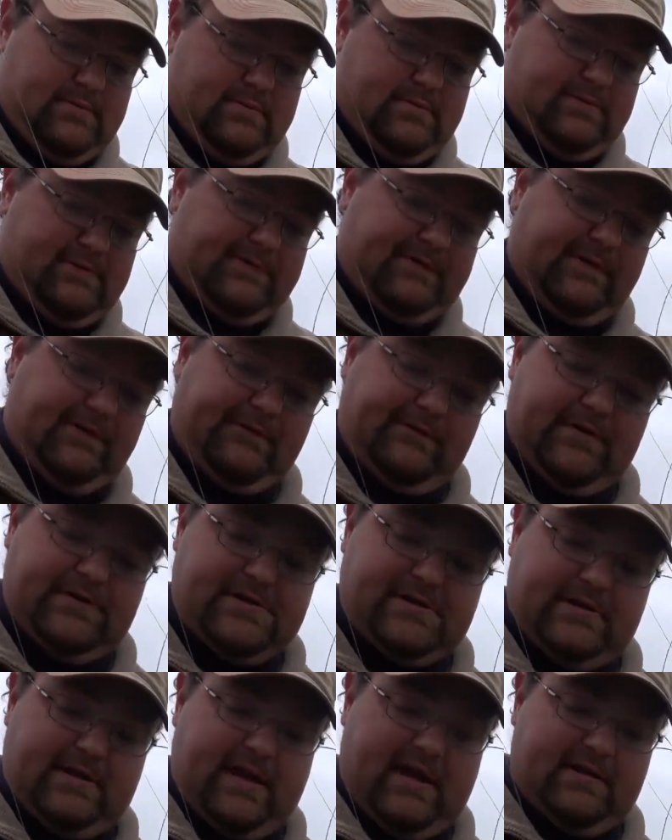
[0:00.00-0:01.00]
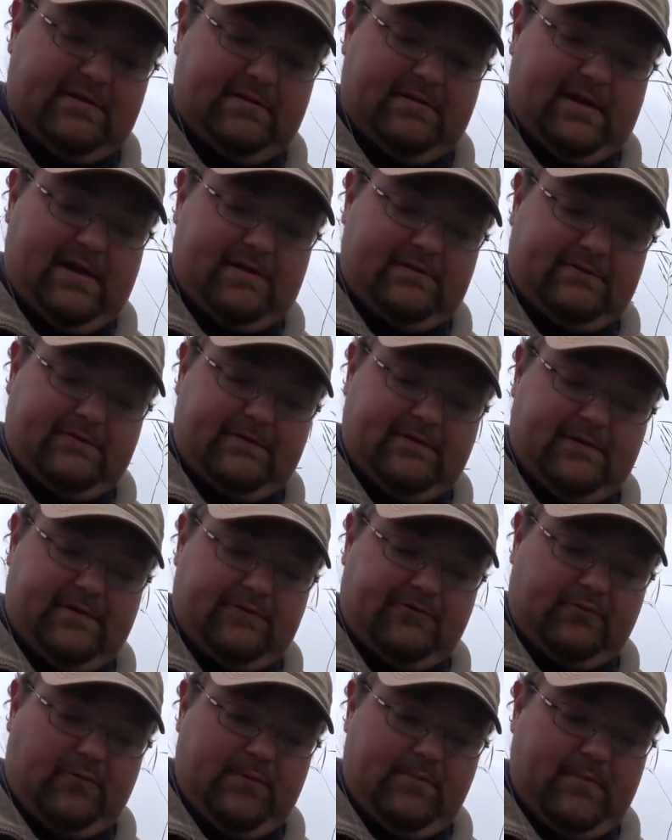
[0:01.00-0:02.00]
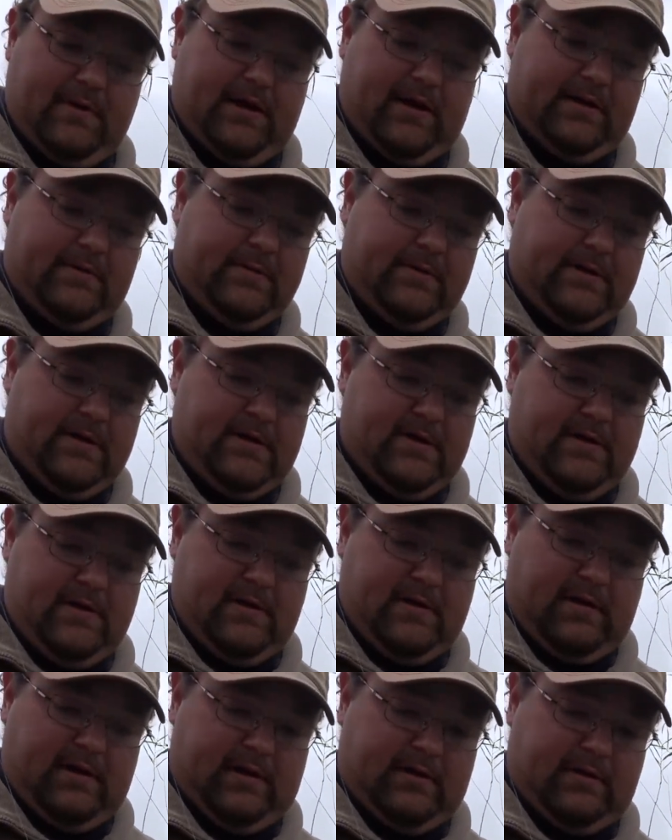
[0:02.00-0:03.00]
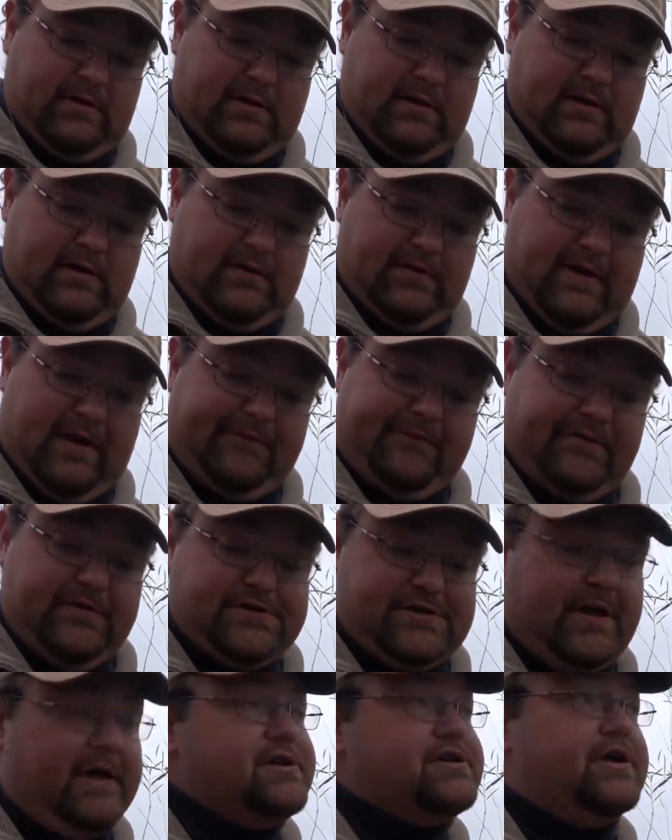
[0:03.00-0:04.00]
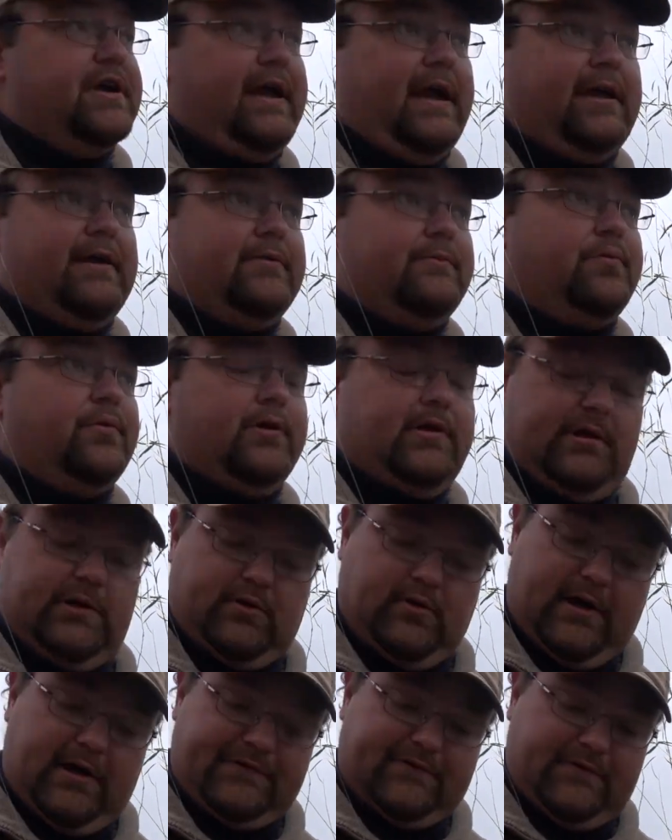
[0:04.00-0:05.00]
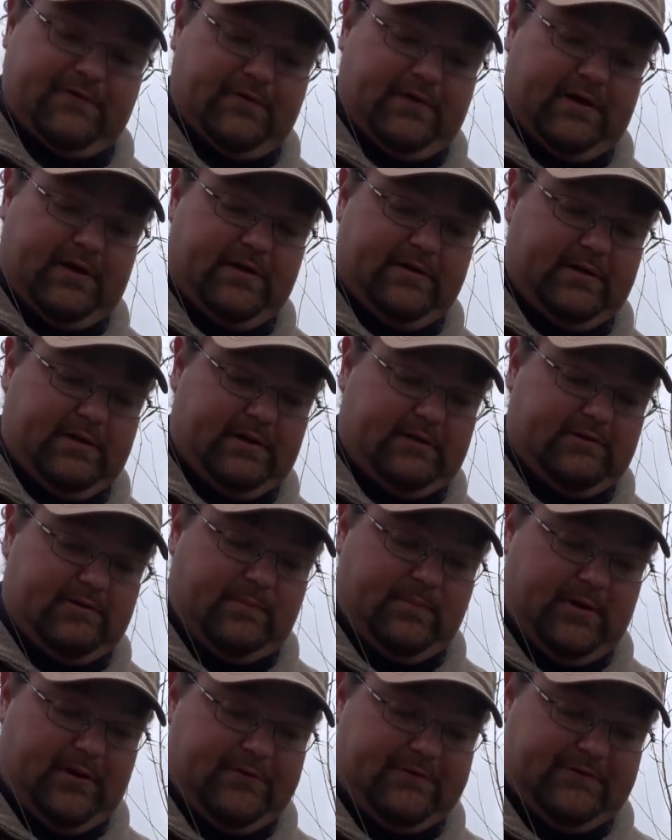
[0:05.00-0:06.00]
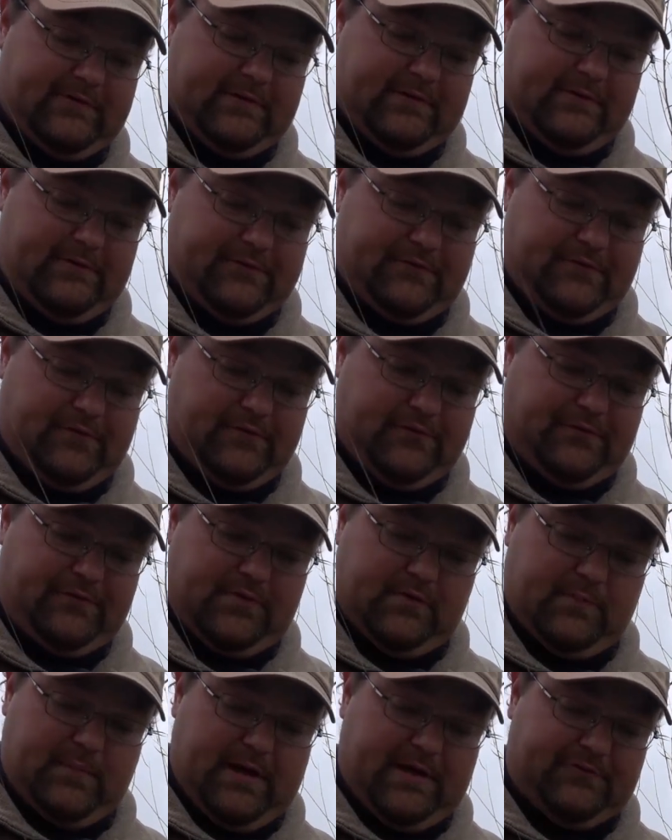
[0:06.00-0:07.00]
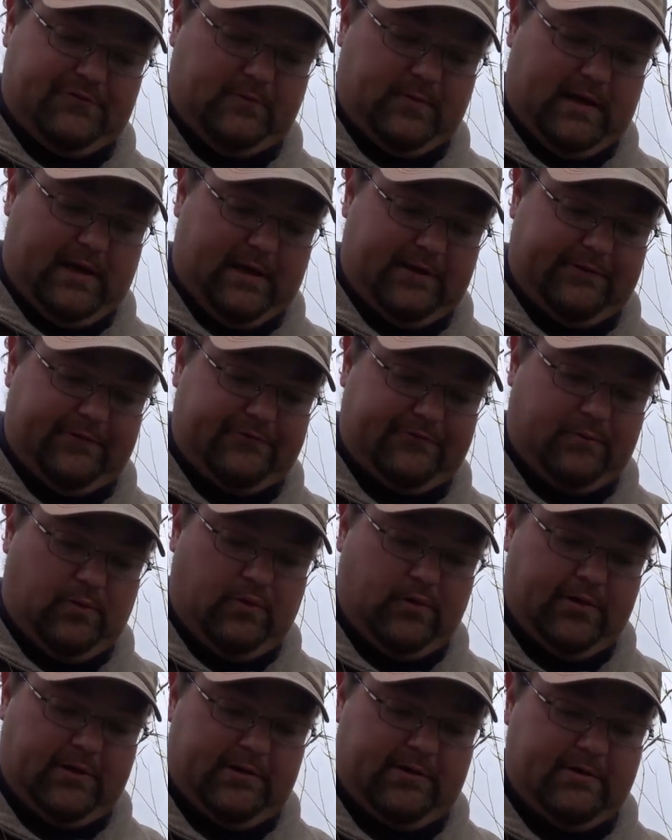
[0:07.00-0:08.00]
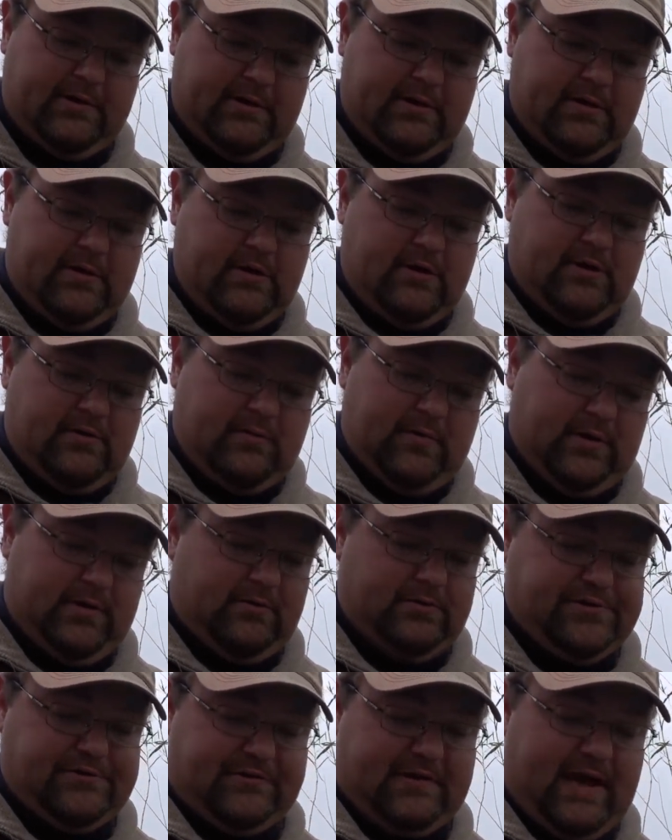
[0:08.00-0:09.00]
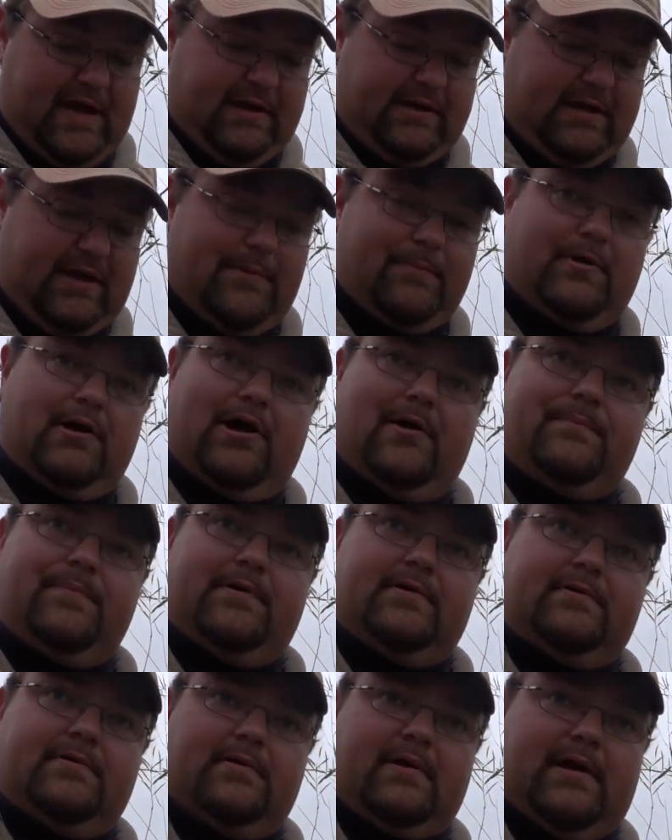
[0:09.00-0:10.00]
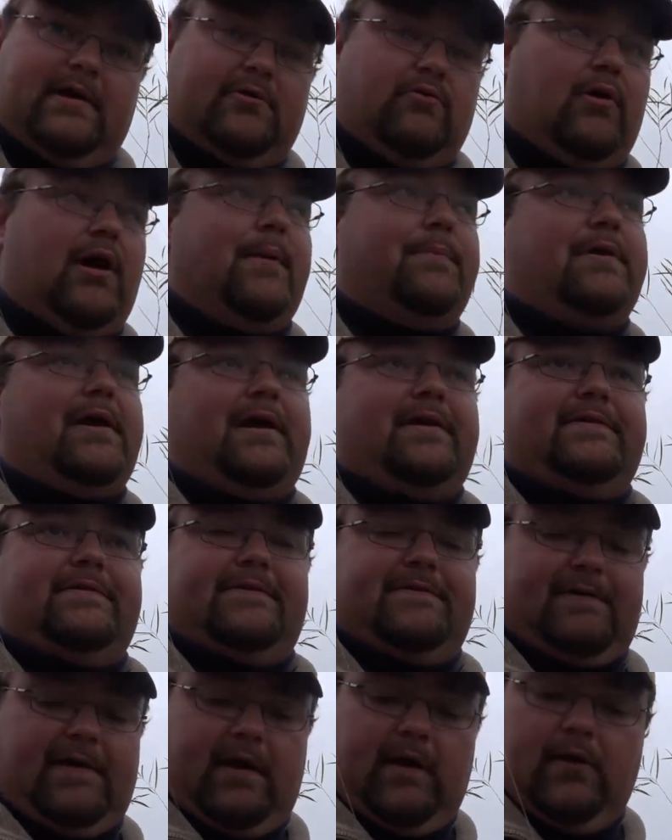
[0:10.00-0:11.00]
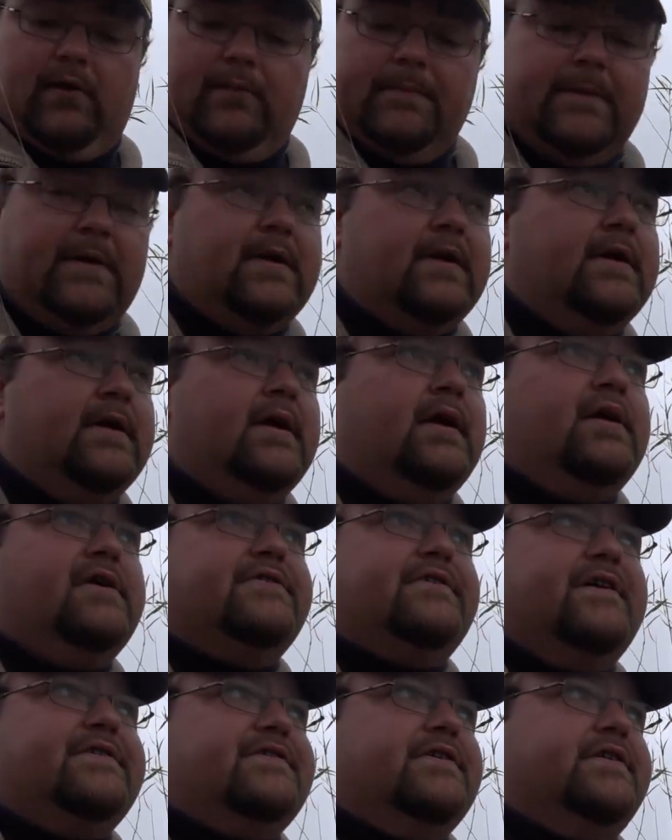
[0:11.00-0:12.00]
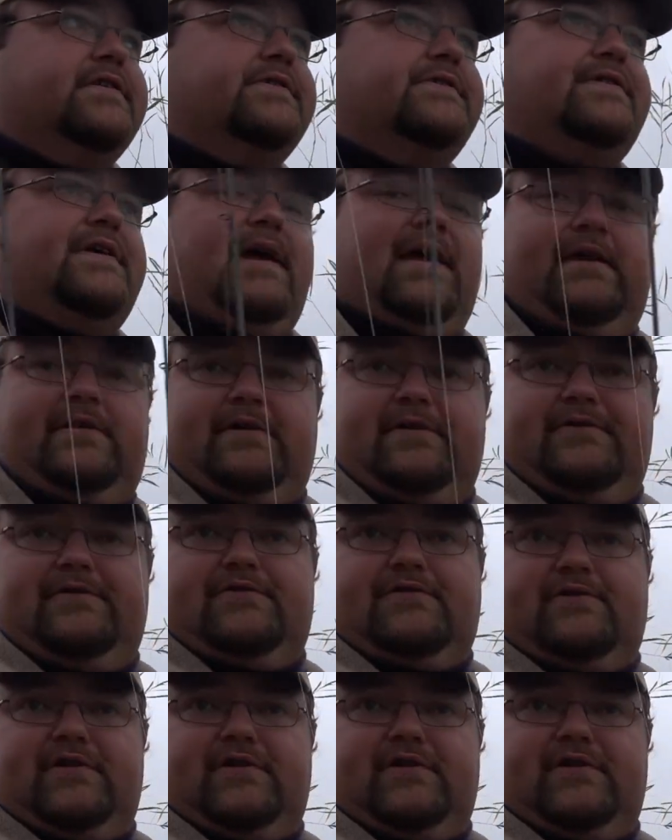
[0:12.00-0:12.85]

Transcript: Still fishing that swim bait. And that fish actually ate it pretty aggressively in comparison to those first few bites we had this morning, where they were just kind of coming up and grabbing onto the tail. So that's a good sign. These